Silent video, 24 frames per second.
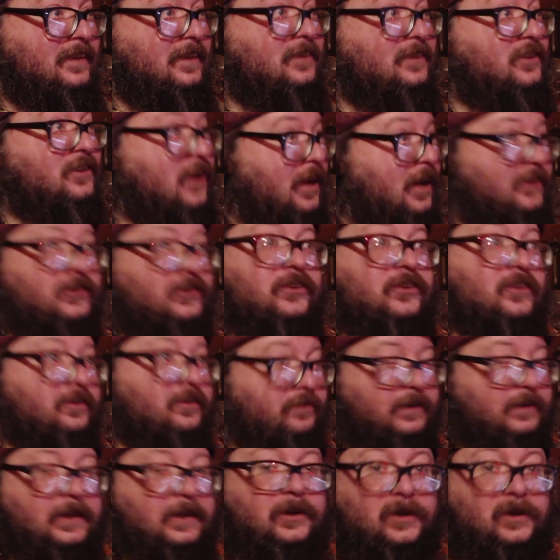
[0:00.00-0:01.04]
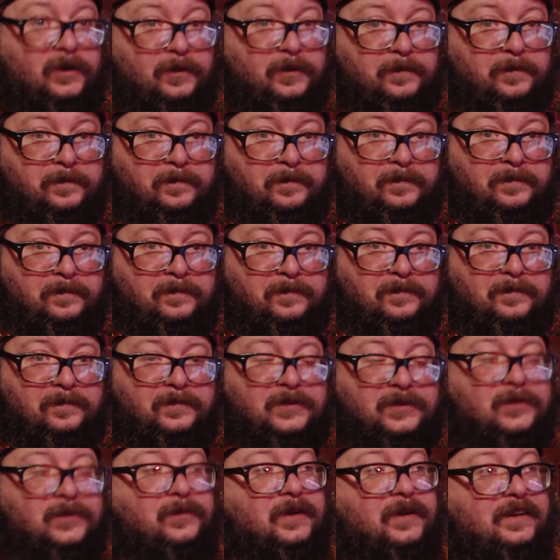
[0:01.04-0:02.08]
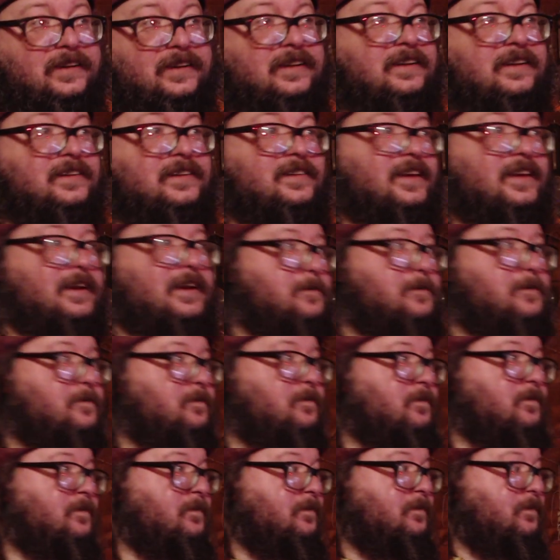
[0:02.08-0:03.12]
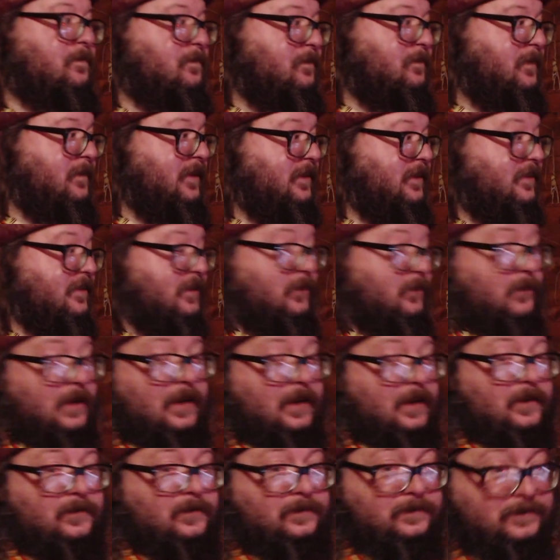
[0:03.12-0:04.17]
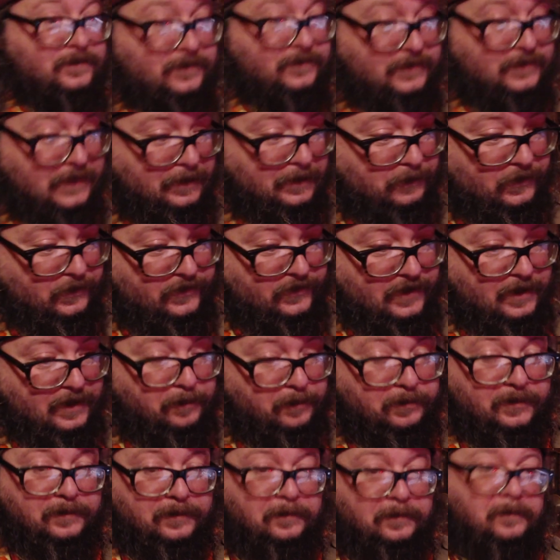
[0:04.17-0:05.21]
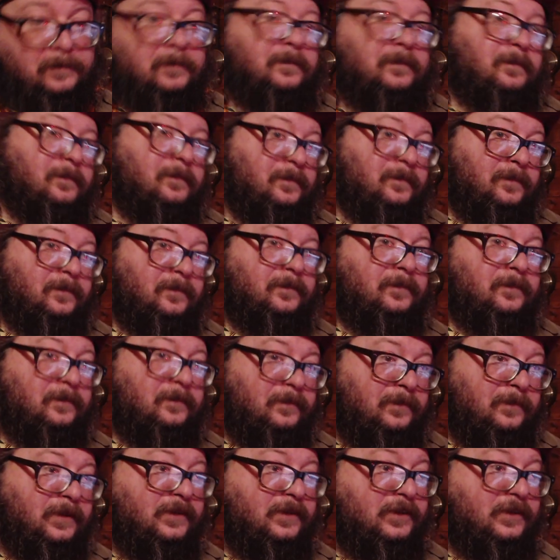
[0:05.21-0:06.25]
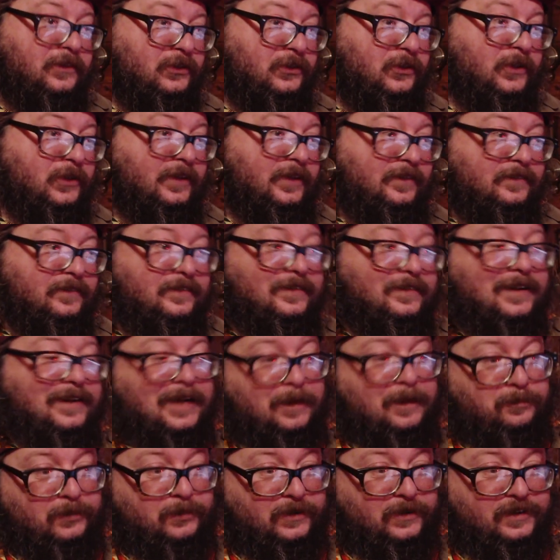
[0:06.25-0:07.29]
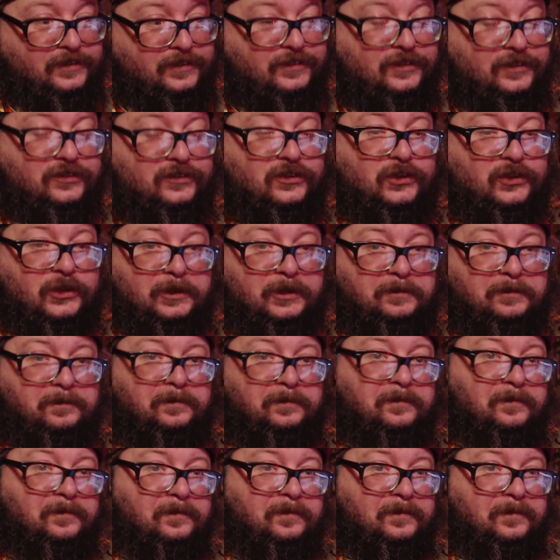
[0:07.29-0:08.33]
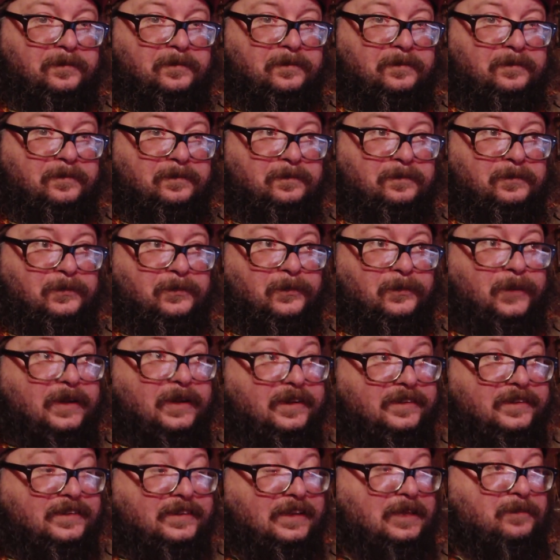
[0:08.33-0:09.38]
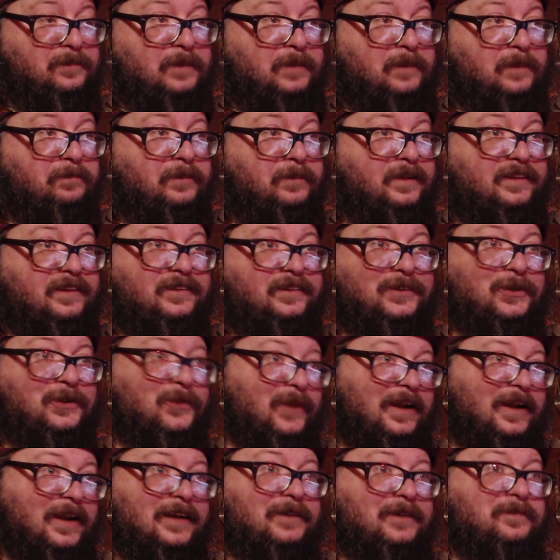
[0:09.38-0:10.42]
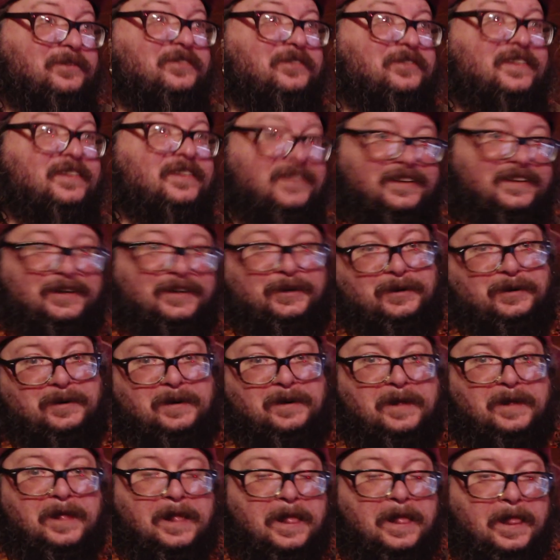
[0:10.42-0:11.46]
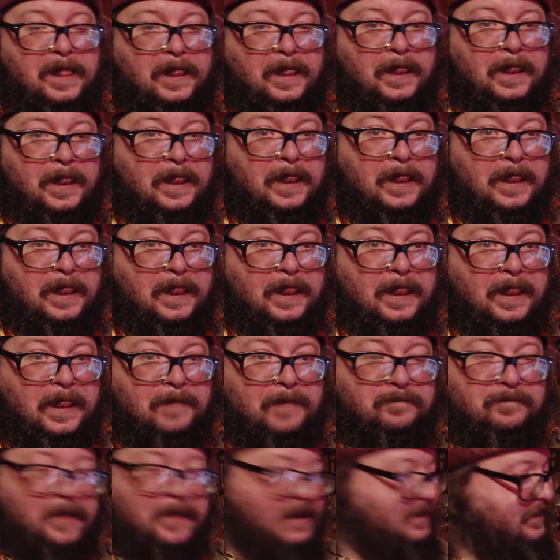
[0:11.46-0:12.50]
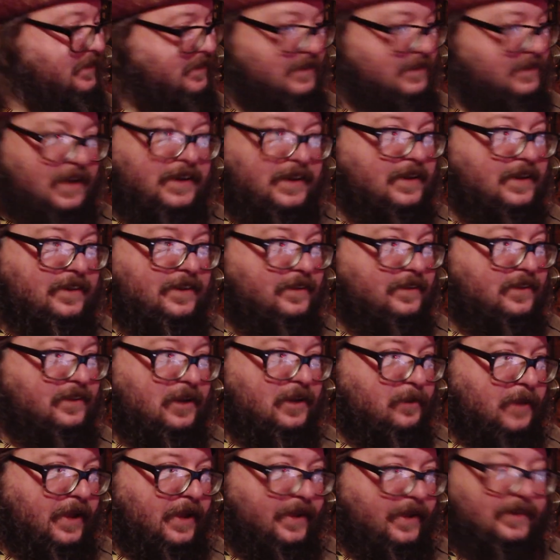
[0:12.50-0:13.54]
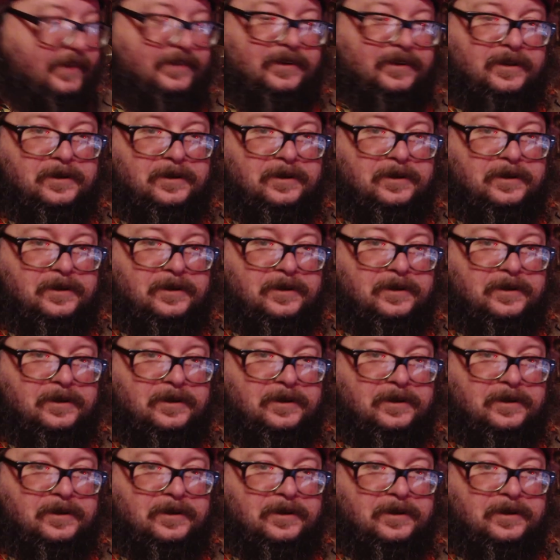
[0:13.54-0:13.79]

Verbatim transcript: Djoser the Pharaoh. So what did he say? He said, Wow, Imhotep, you did good. High Priest is good. What do you think about being the Grand Vizier? My second in command.